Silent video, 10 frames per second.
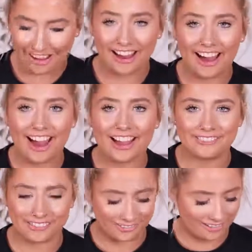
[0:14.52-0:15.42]

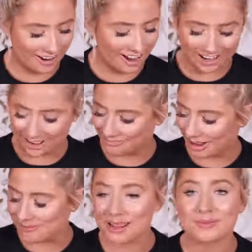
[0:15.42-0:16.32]
Hi everyone, I'm
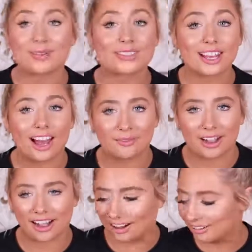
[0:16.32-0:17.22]
playing with slime
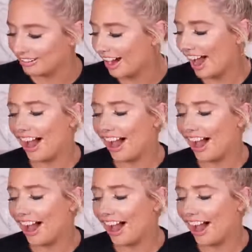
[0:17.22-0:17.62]
right now,